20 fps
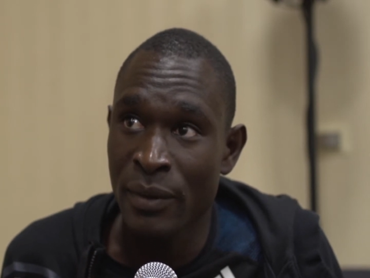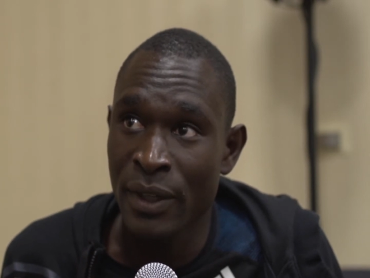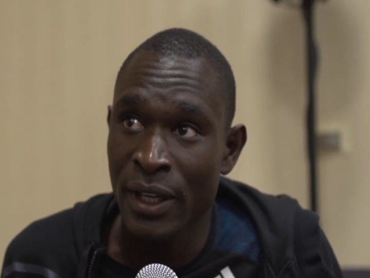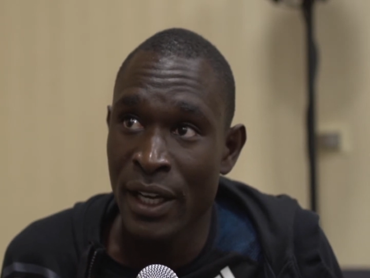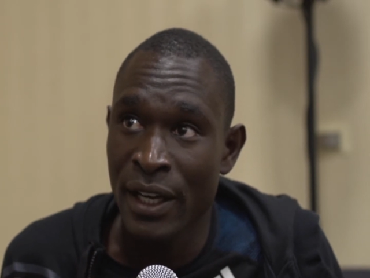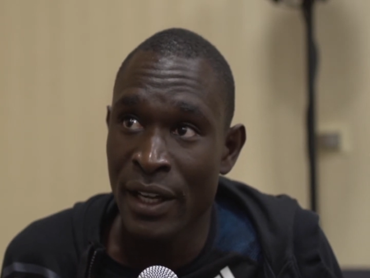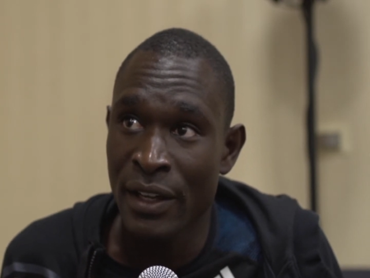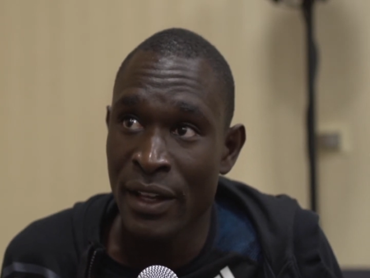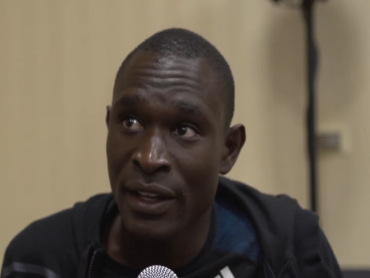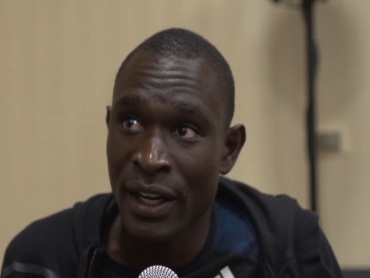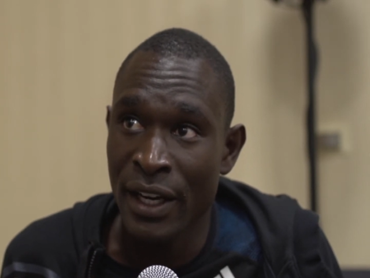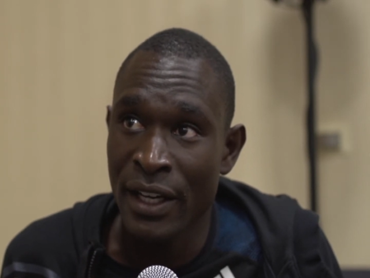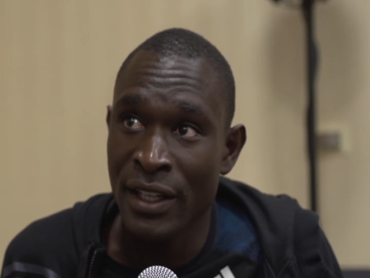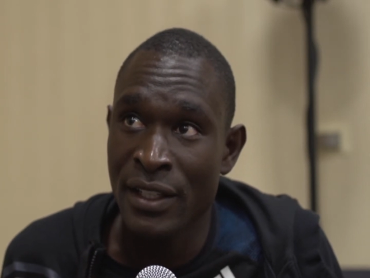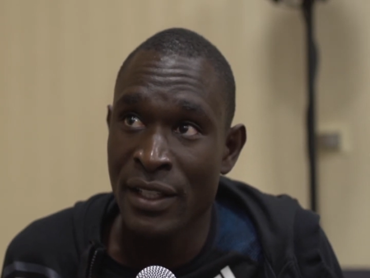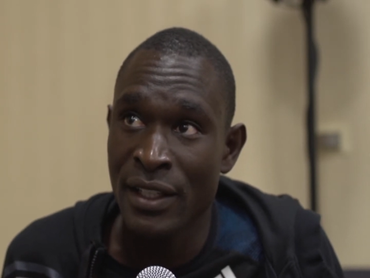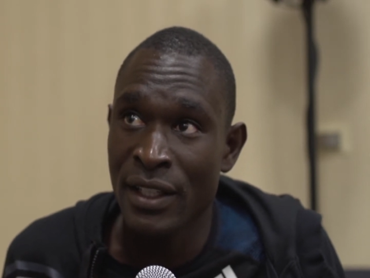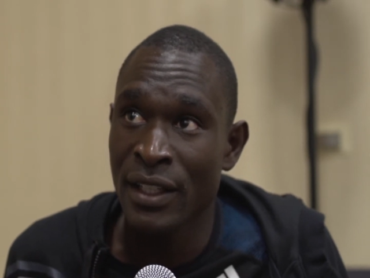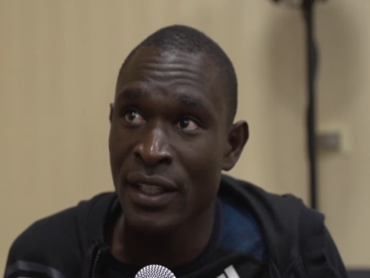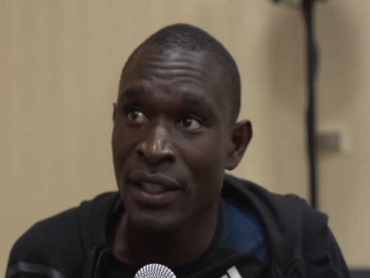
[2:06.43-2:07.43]
the
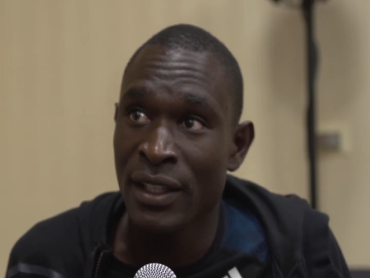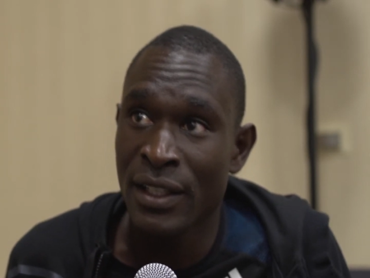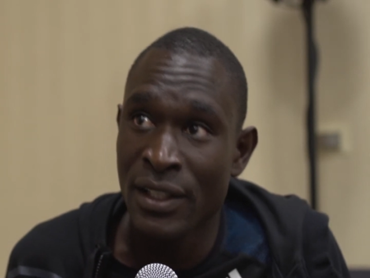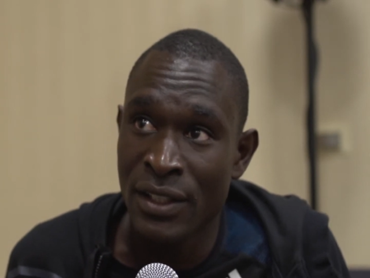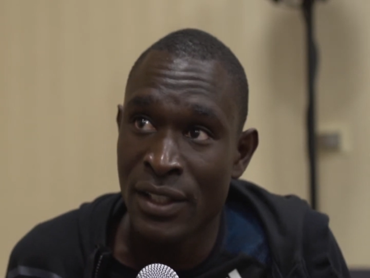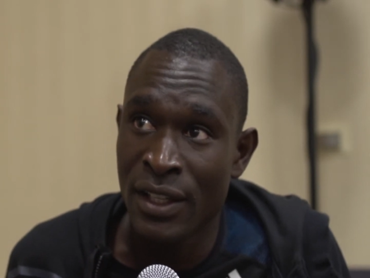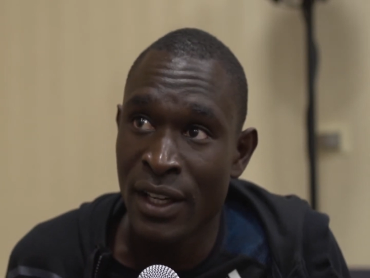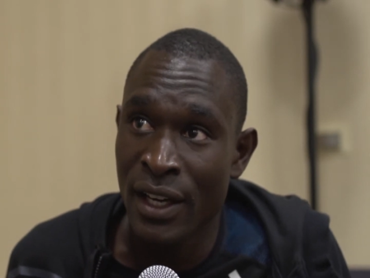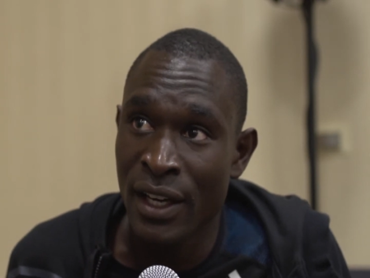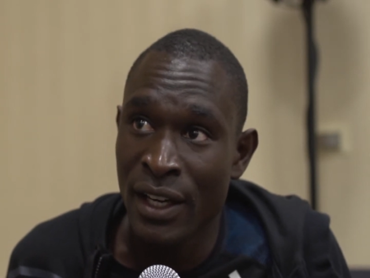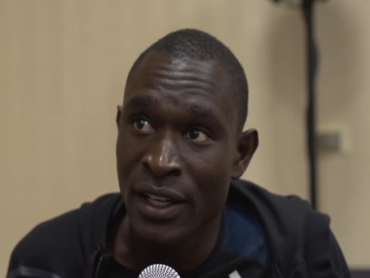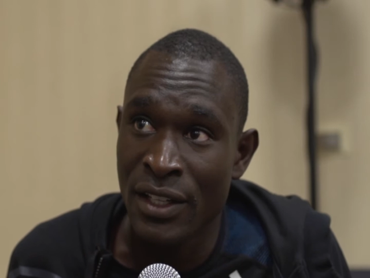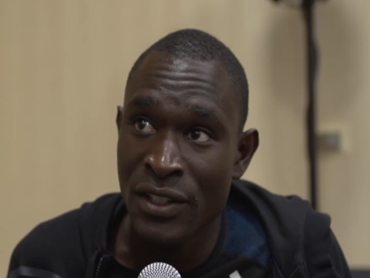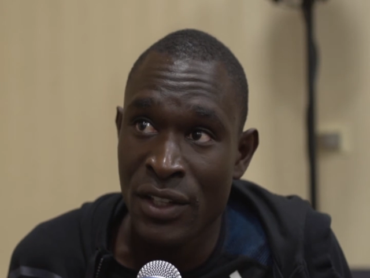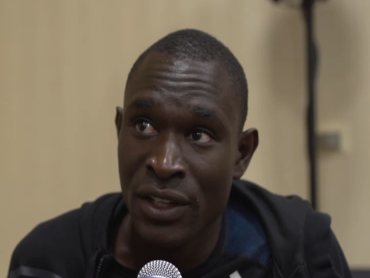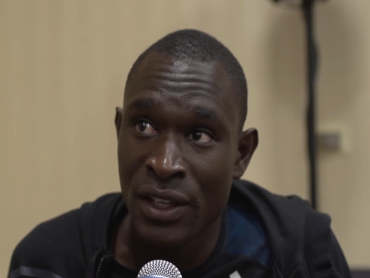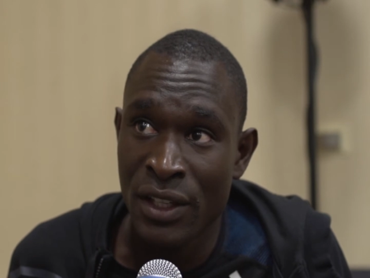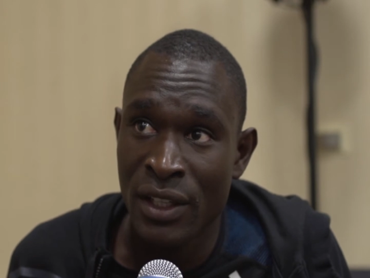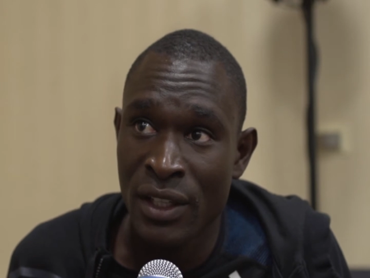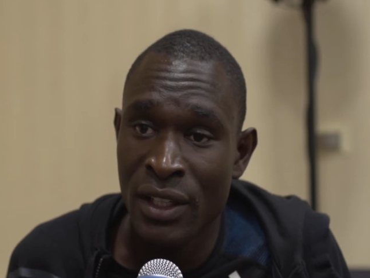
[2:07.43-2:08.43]
right knee
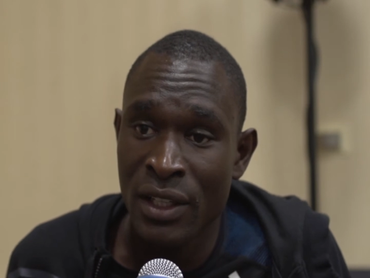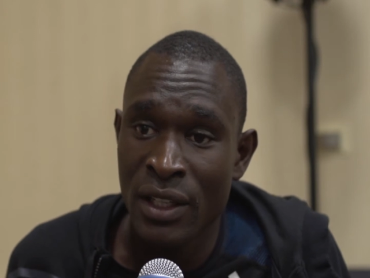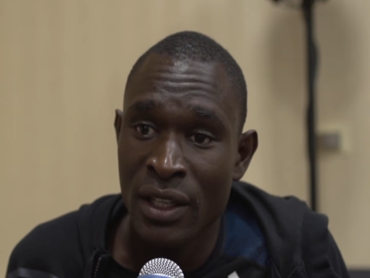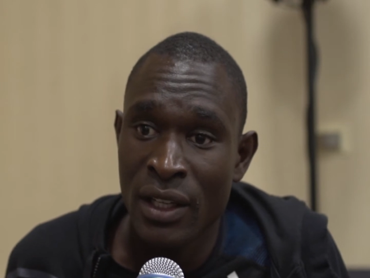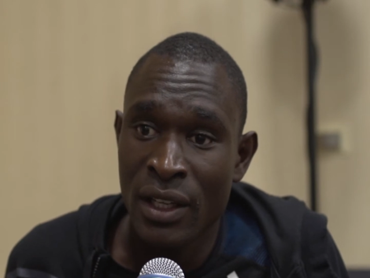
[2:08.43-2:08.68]
injury,